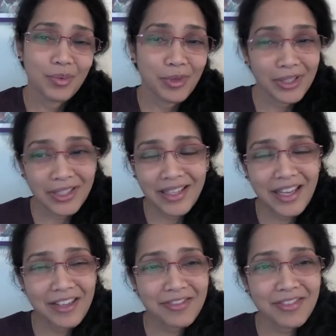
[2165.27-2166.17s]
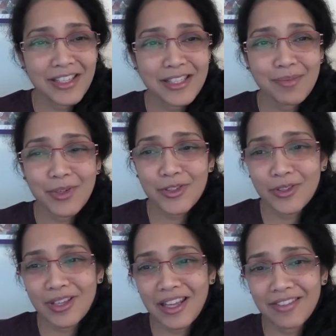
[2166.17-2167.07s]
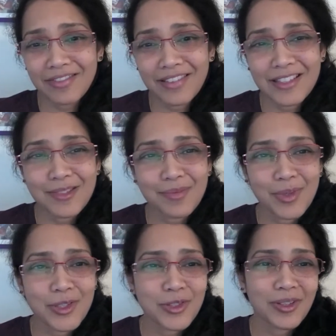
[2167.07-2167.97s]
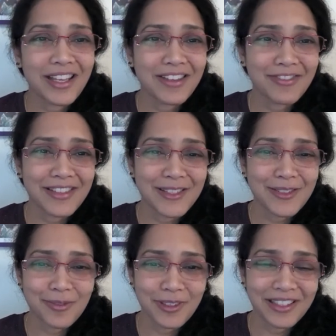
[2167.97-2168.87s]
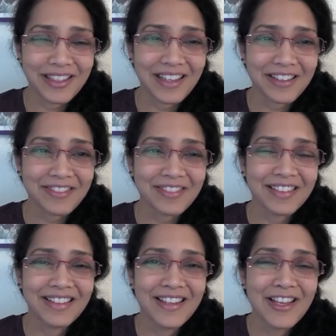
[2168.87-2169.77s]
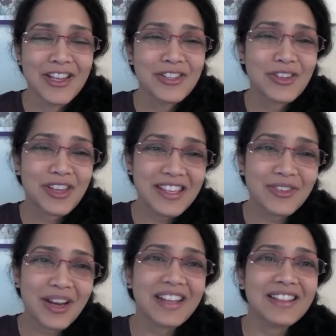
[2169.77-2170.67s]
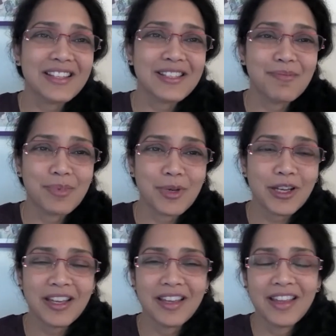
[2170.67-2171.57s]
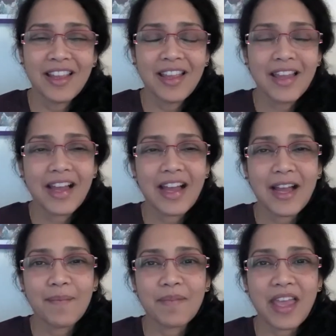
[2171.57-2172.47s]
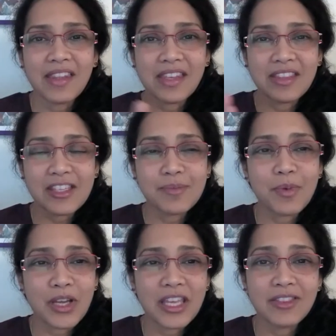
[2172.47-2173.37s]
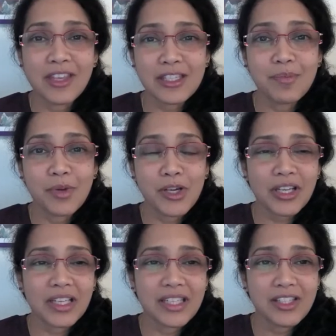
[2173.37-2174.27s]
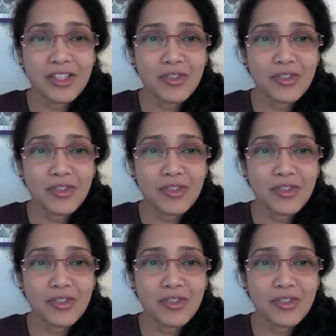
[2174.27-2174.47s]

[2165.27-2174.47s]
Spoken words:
Worldly life is spiritual life, and spiritual life is worldly life. So he's writing this book, and this book, in this book, D.T.